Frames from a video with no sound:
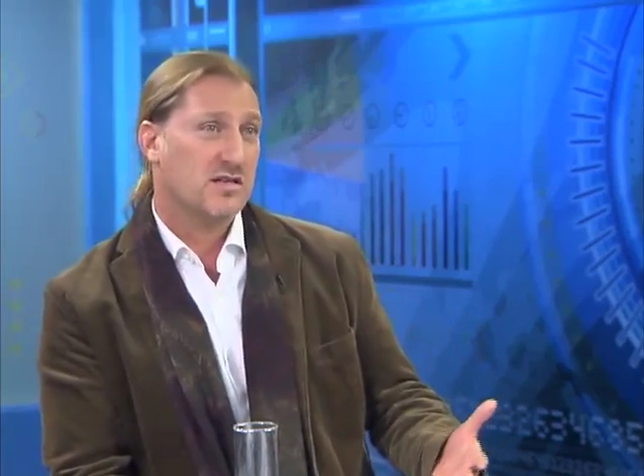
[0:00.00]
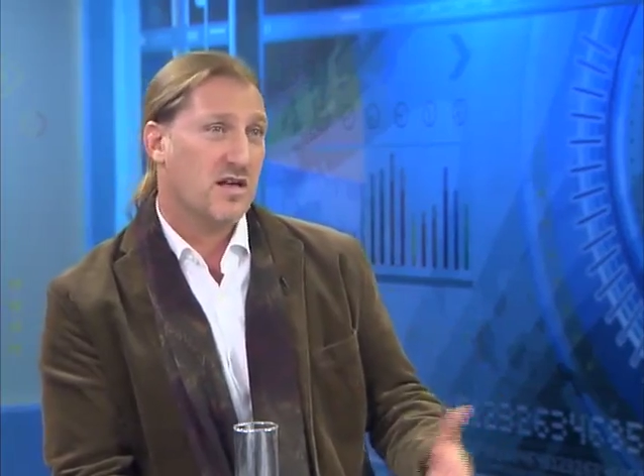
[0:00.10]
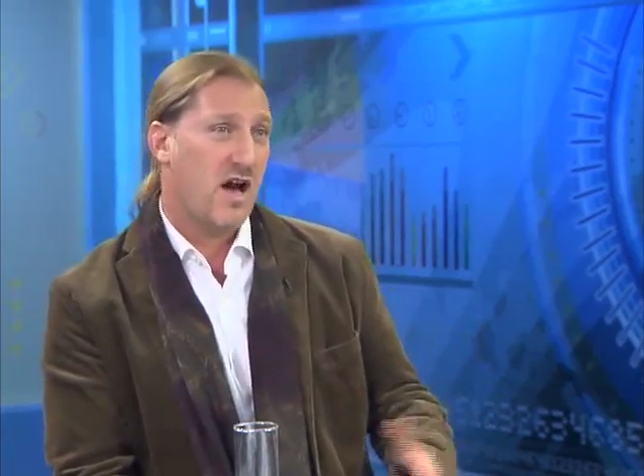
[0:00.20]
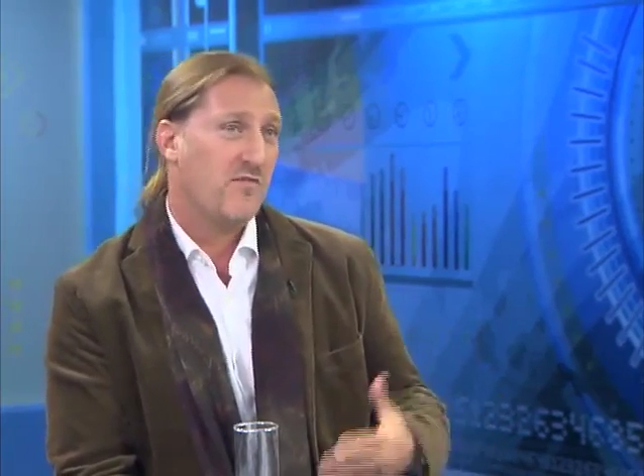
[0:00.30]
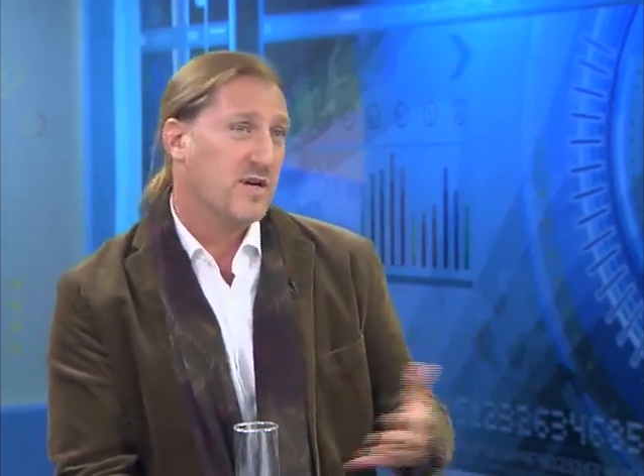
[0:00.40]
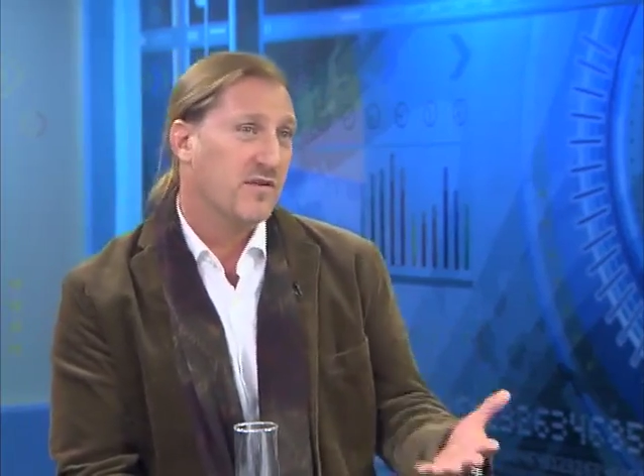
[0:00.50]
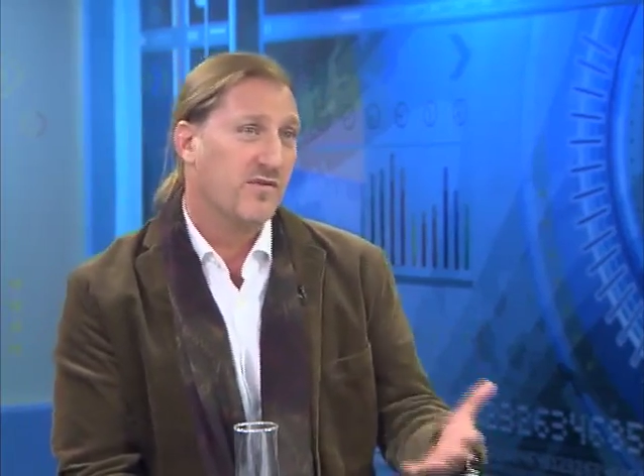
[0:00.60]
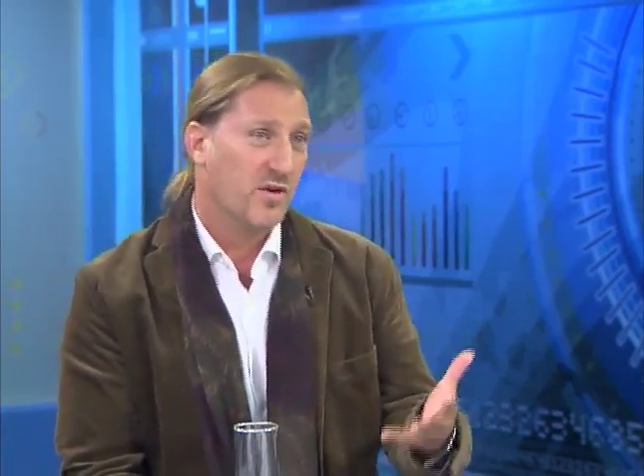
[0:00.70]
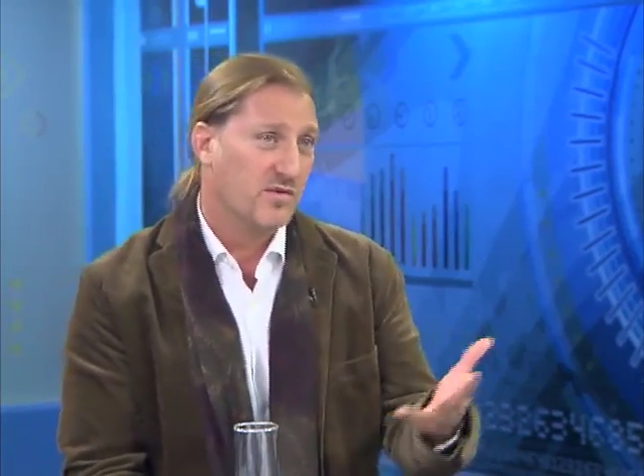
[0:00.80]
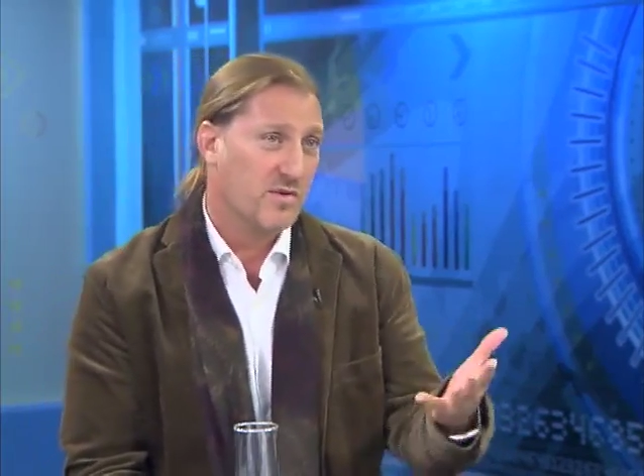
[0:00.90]
and I've been
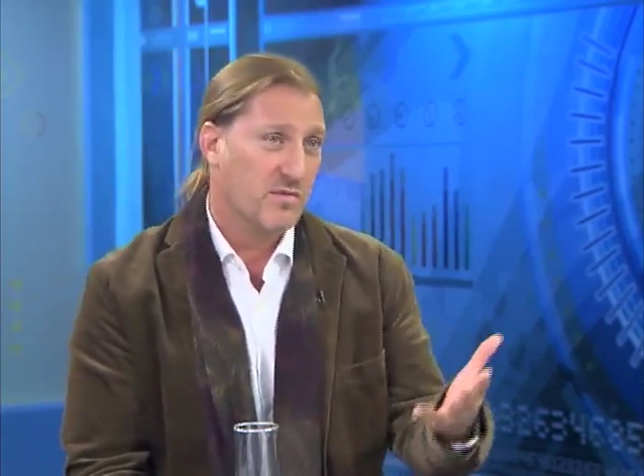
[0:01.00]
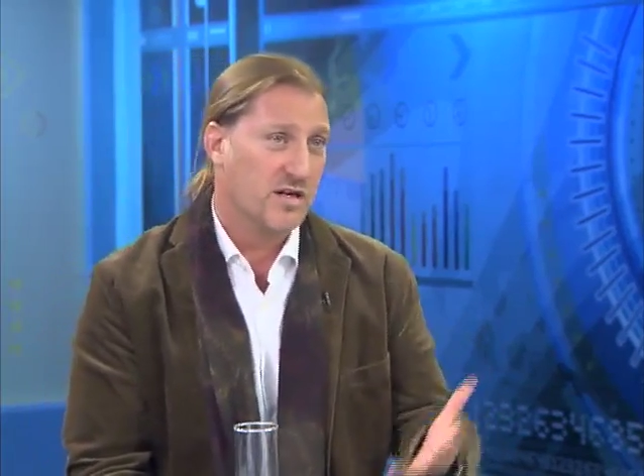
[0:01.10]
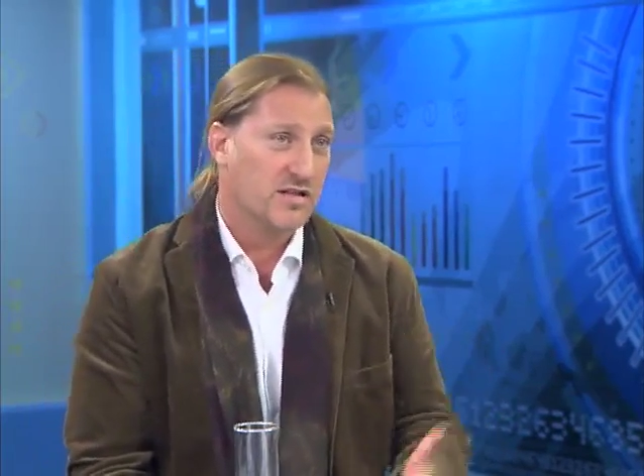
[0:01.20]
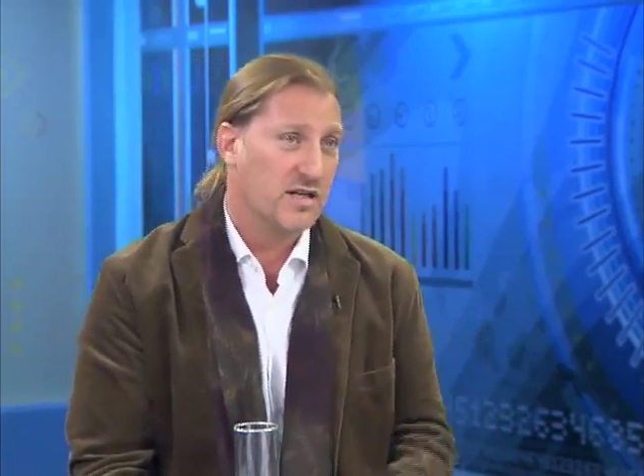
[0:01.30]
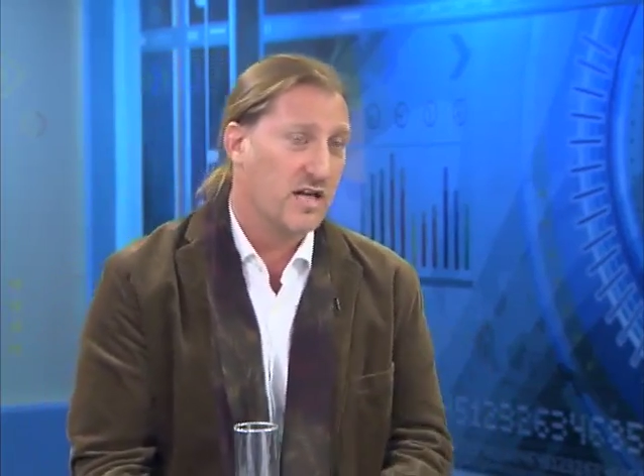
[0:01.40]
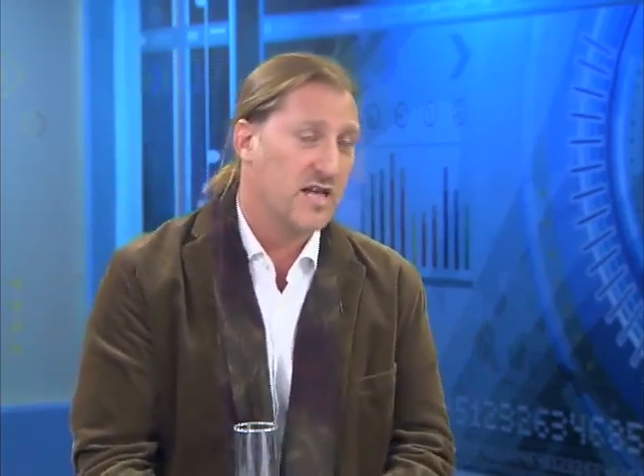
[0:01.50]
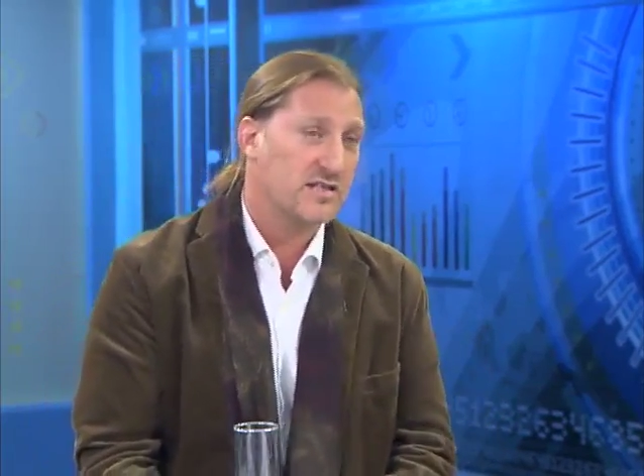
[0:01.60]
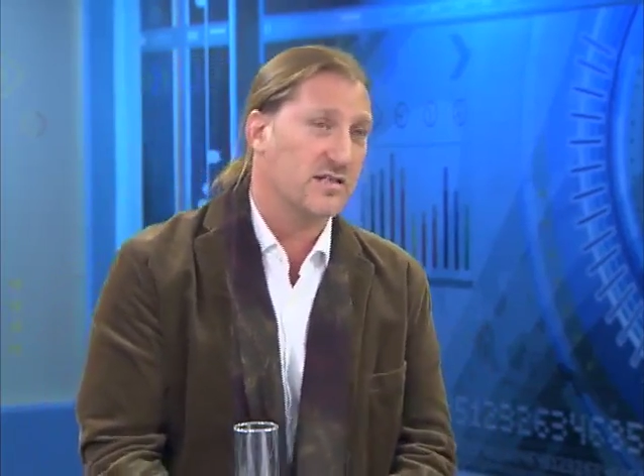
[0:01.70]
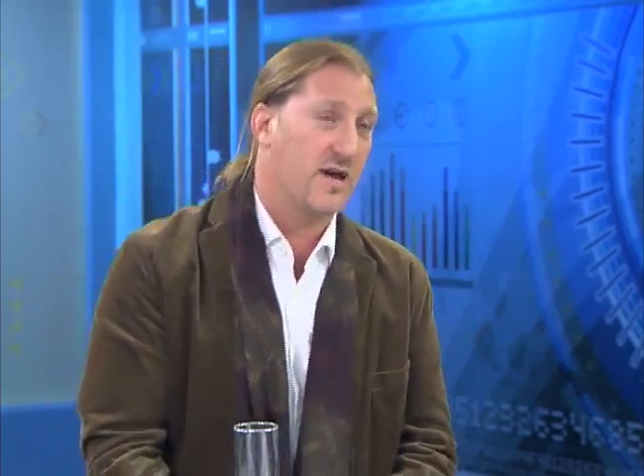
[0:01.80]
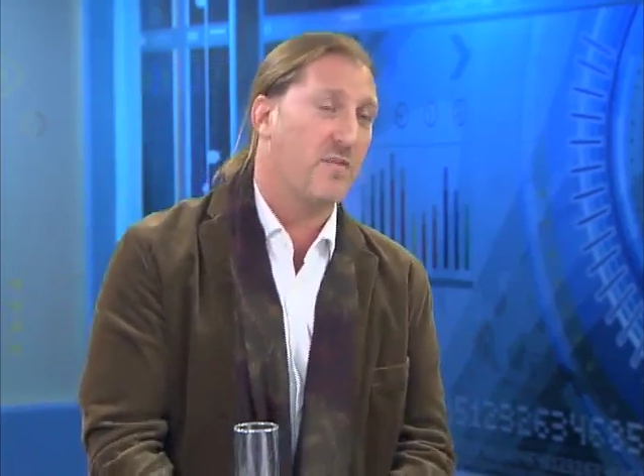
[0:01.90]
involved with
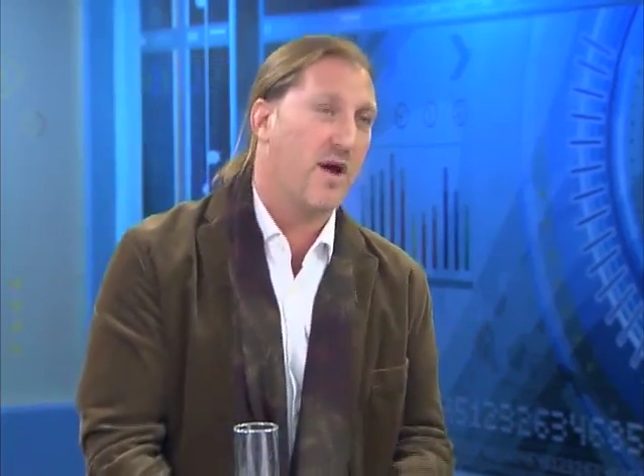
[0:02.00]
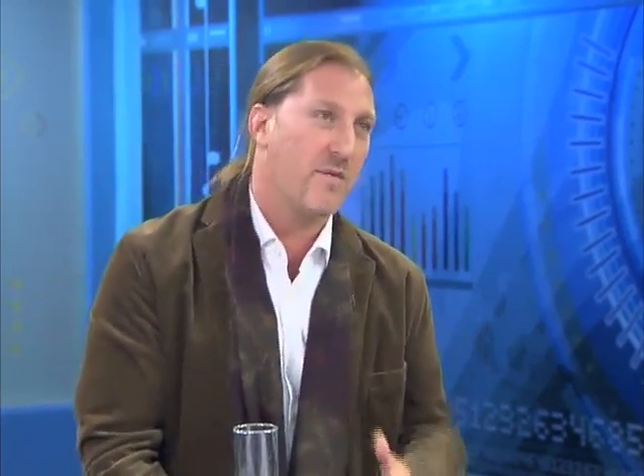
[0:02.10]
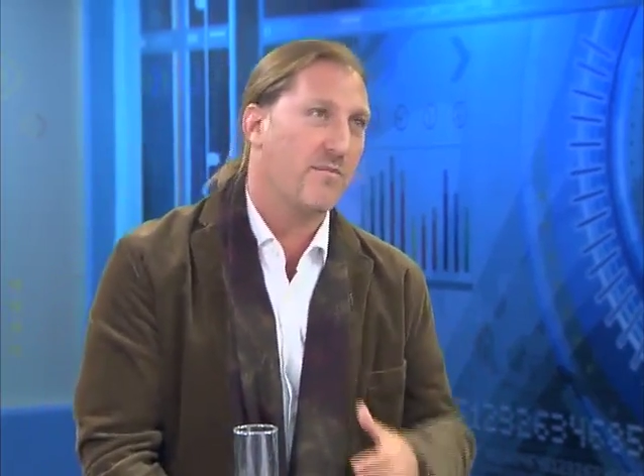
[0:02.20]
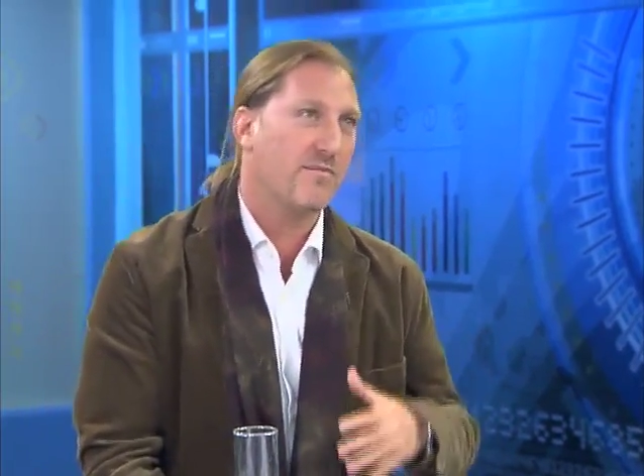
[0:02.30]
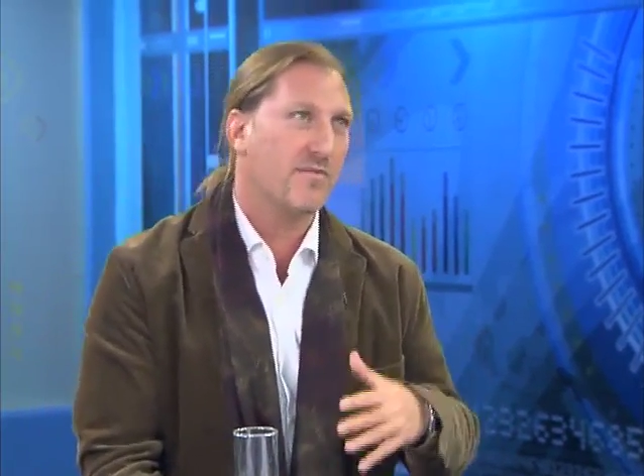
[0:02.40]
the